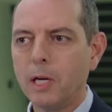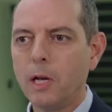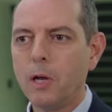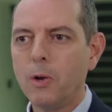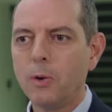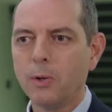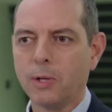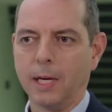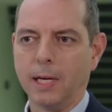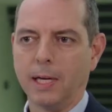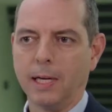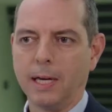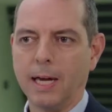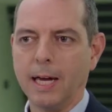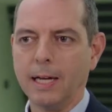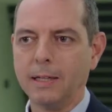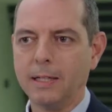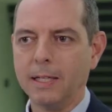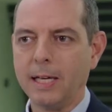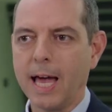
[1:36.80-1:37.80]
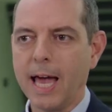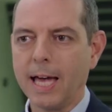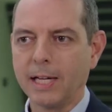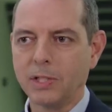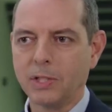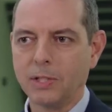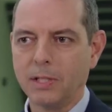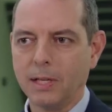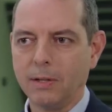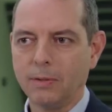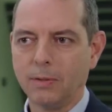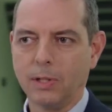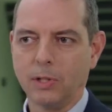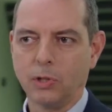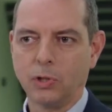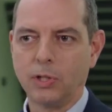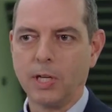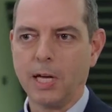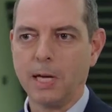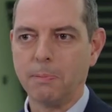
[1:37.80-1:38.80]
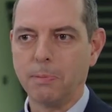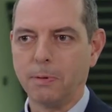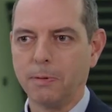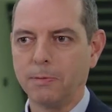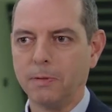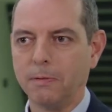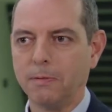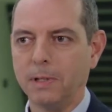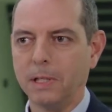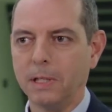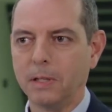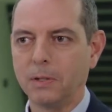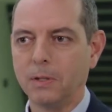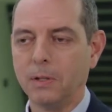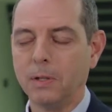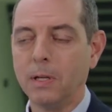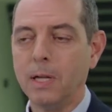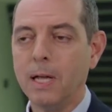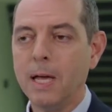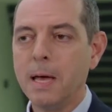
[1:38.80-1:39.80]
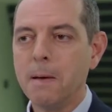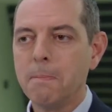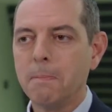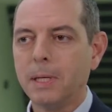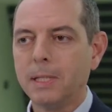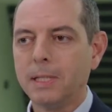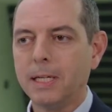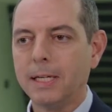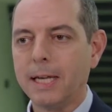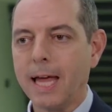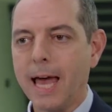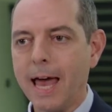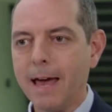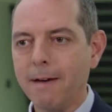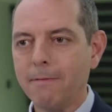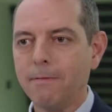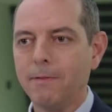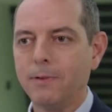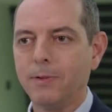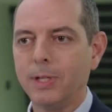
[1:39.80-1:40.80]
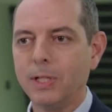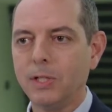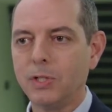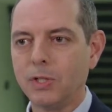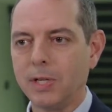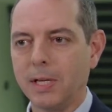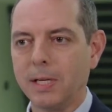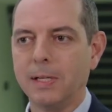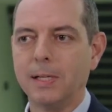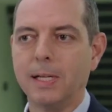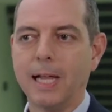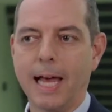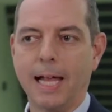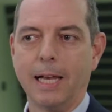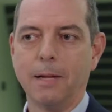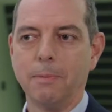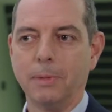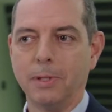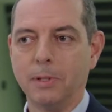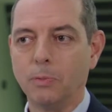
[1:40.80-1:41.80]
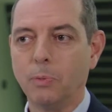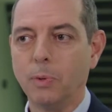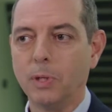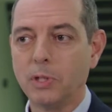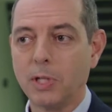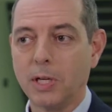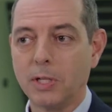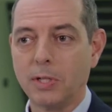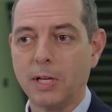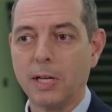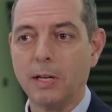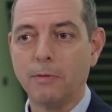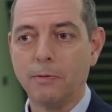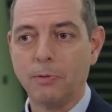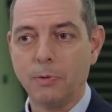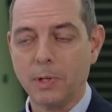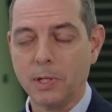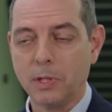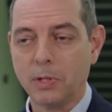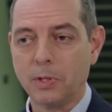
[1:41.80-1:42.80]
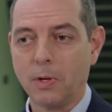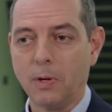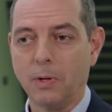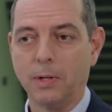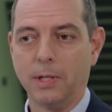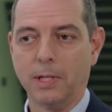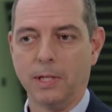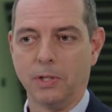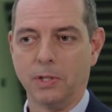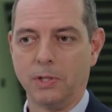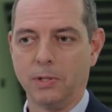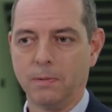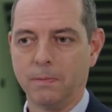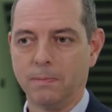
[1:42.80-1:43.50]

looking at the exterior shape of the vehicle, but at every single element which has influence on this.